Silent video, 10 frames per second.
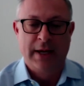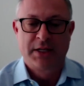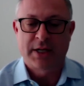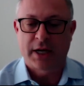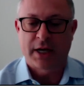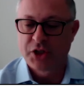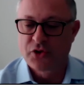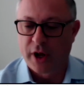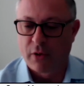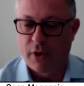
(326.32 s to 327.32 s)
Touch
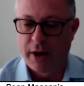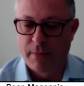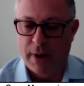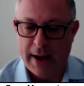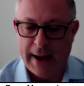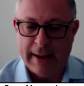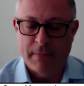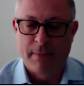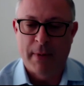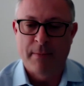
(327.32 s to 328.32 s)
Israel, run by
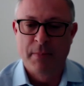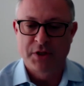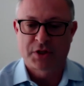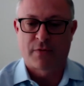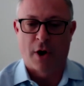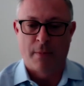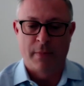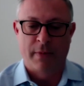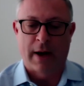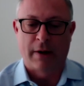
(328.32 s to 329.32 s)
members
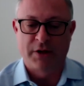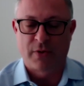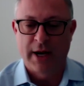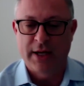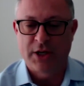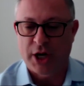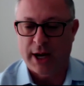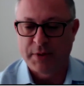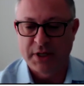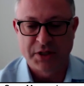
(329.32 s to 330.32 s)
from our Israeli
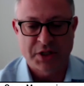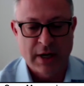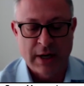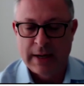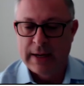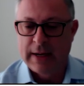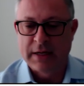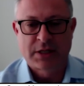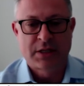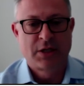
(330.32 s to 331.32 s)
chapters,
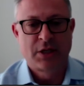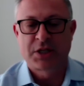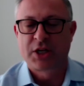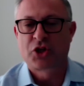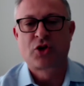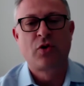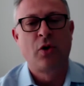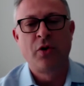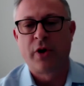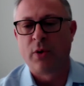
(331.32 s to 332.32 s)
it's just
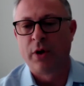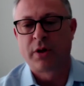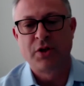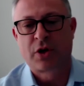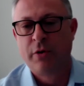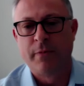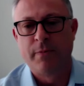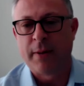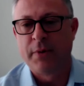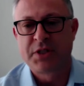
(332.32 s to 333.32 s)
extraordinary what this group of
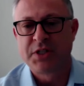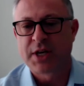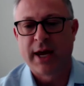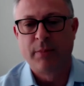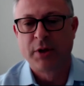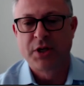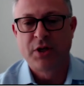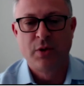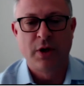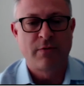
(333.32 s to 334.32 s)
members is able to
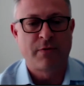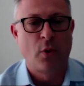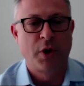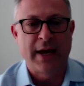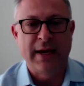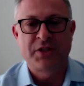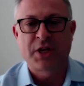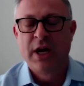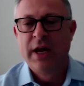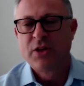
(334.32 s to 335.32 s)
do in four mm. days.
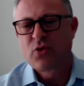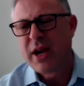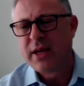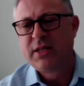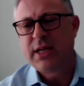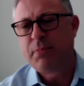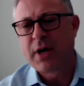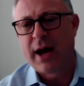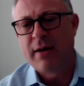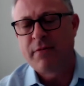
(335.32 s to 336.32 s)
It's really a deep
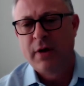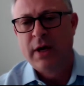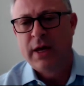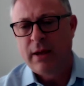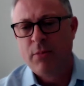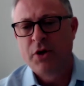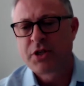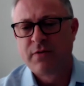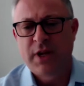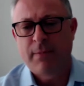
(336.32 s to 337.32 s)
dive,
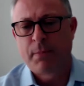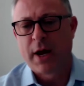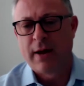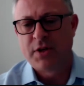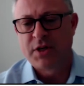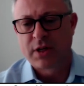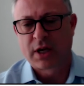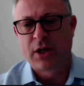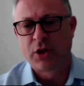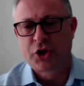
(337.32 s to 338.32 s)
immersive deep dive into the
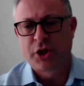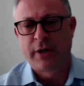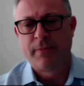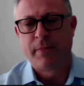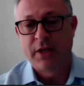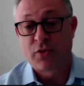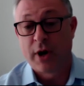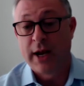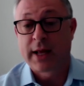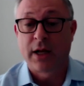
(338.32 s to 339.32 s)
culture, the
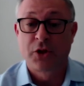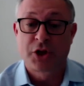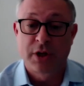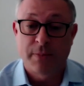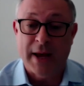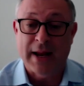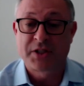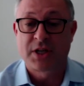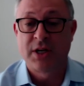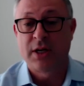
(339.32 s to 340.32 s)
Israeli culture, the
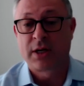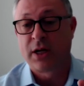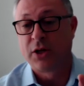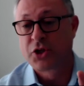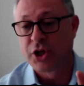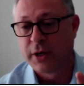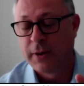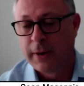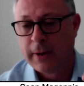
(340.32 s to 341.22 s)
Palestinian culture,